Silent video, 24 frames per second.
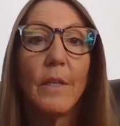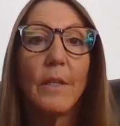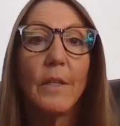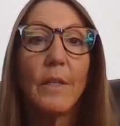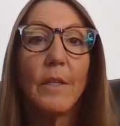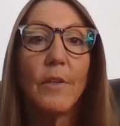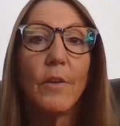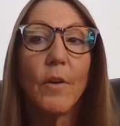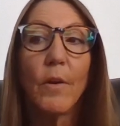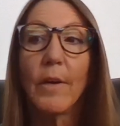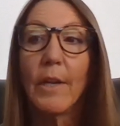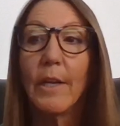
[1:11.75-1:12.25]

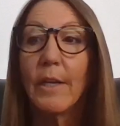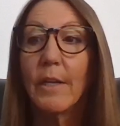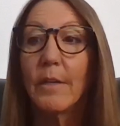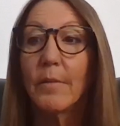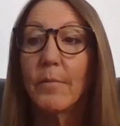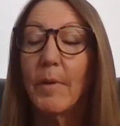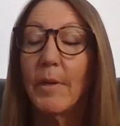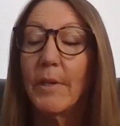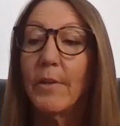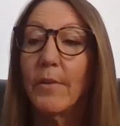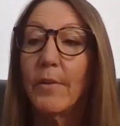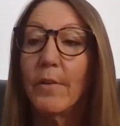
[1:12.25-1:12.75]
Like,
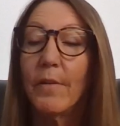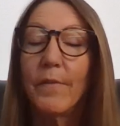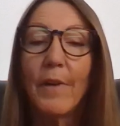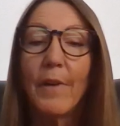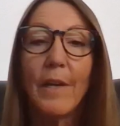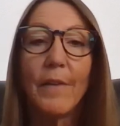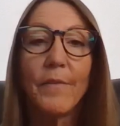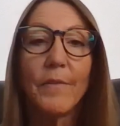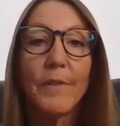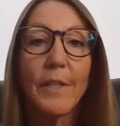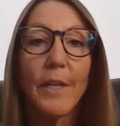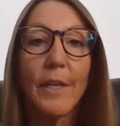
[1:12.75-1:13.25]
I don't know,
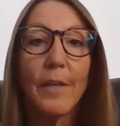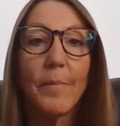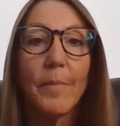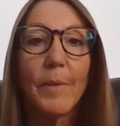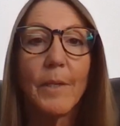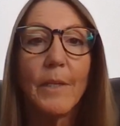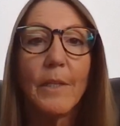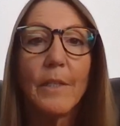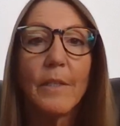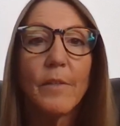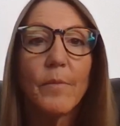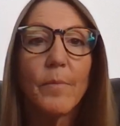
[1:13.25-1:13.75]
5, 10
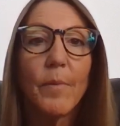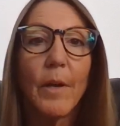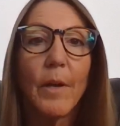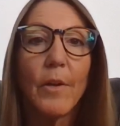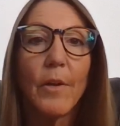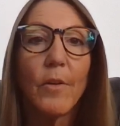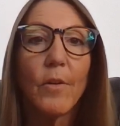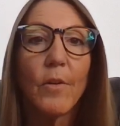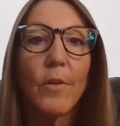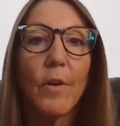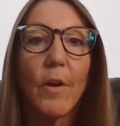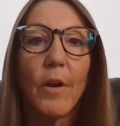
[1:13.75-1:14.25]
minutes while
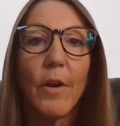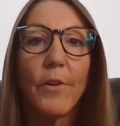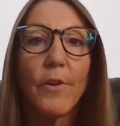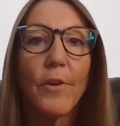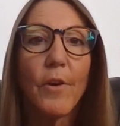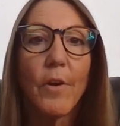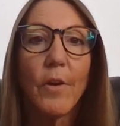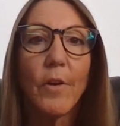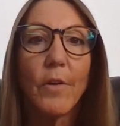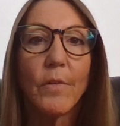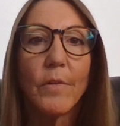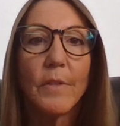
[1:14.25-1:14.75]
you're on
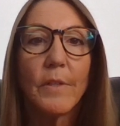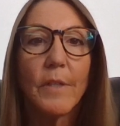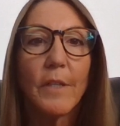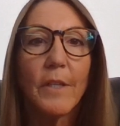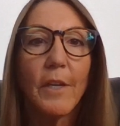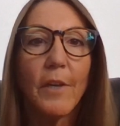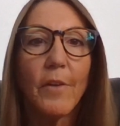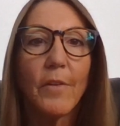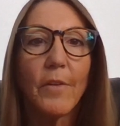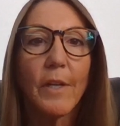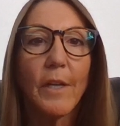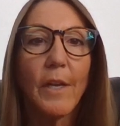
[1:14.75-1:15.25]
your own
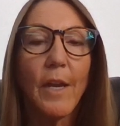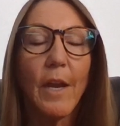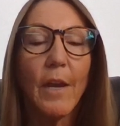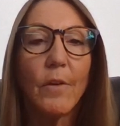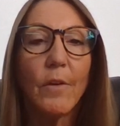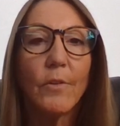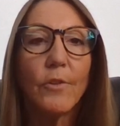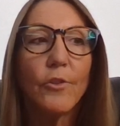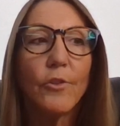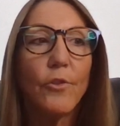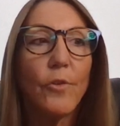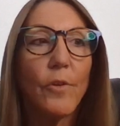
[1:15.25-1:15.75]
sitting on the
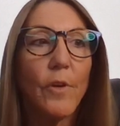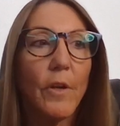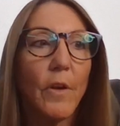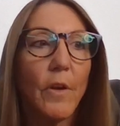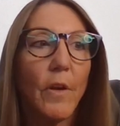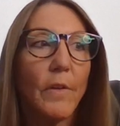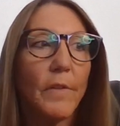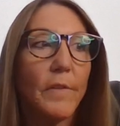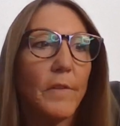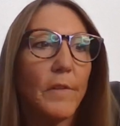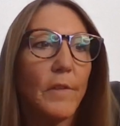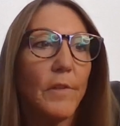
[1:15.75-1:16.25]
couch. You can
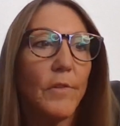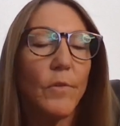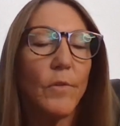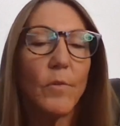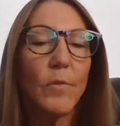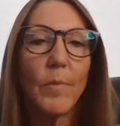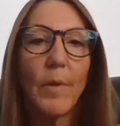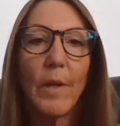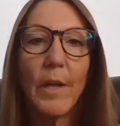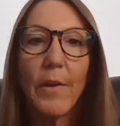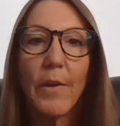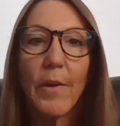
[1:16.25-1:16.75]
also do
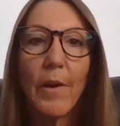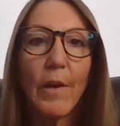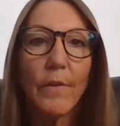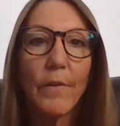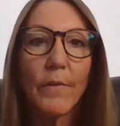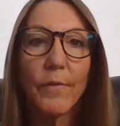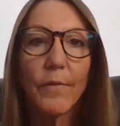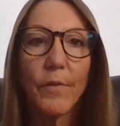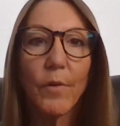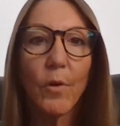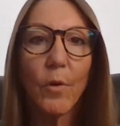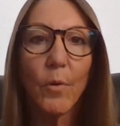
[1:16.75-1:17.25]
it while you're
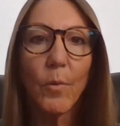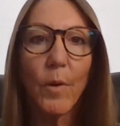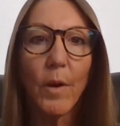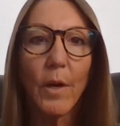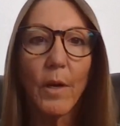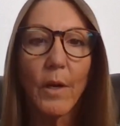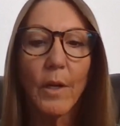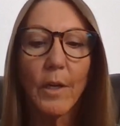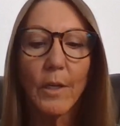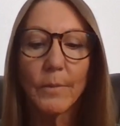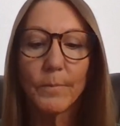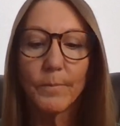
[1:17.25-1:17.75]
out for a
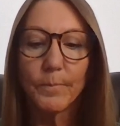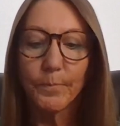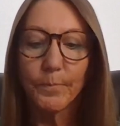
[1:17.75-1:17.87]
walk.